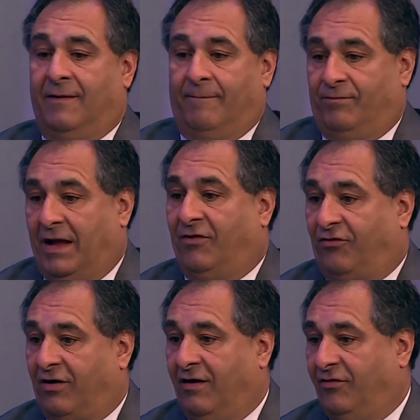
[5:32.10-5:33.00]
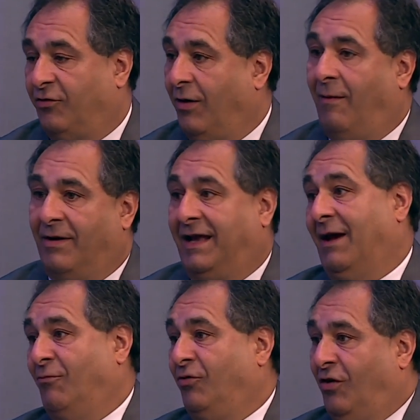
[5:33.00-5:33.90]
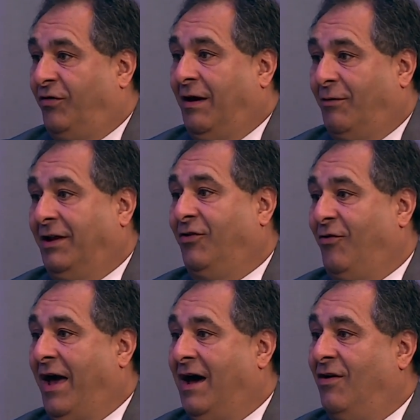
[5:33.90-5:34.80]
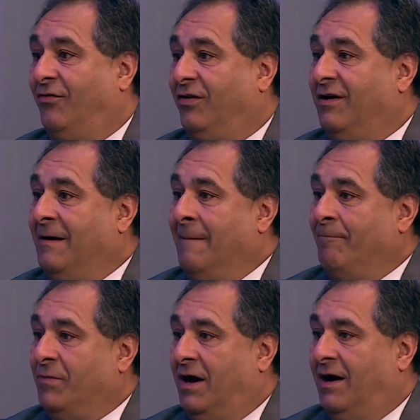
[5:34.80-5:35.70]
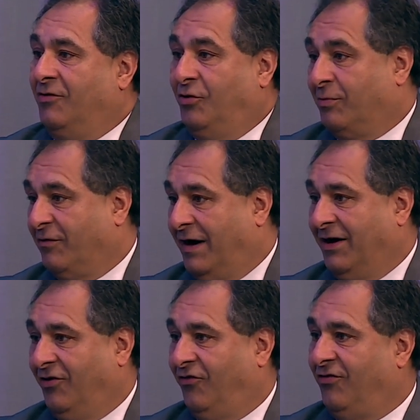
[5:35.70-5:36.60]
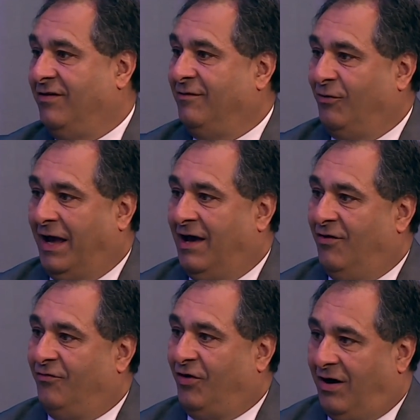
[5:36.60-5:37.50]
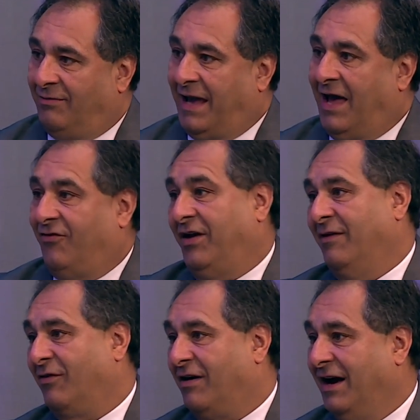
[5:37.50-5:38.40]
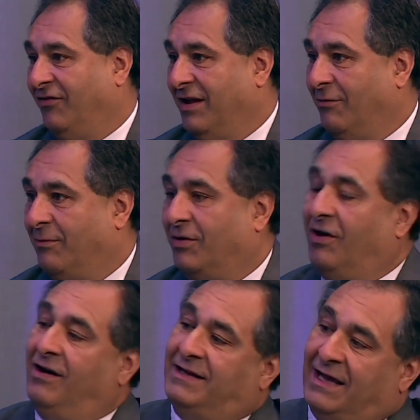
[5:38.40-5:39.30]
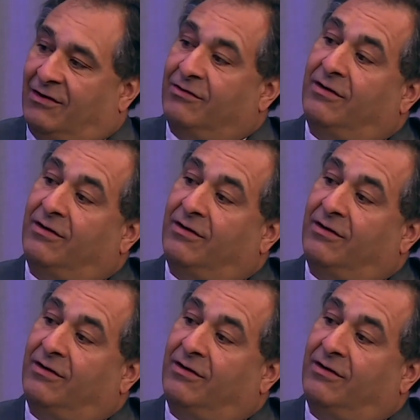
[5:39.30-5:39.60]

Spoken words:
That serves as well. But again, don't forget, we do have two providers. We have Comcast and Verizon that we put content on.